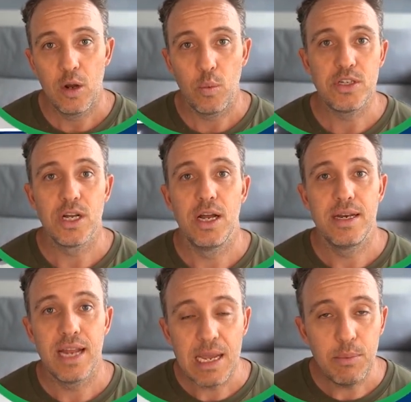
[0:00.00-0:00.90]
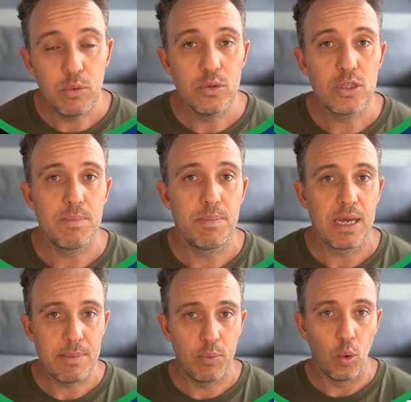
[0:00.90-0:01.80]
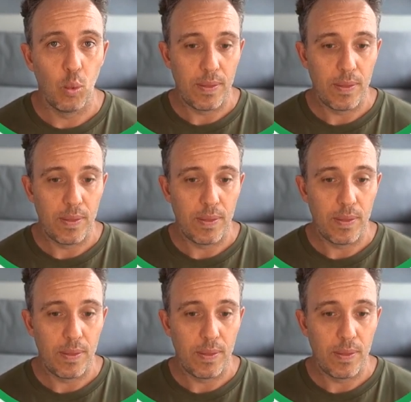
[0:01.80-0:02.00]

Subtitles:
which enables people,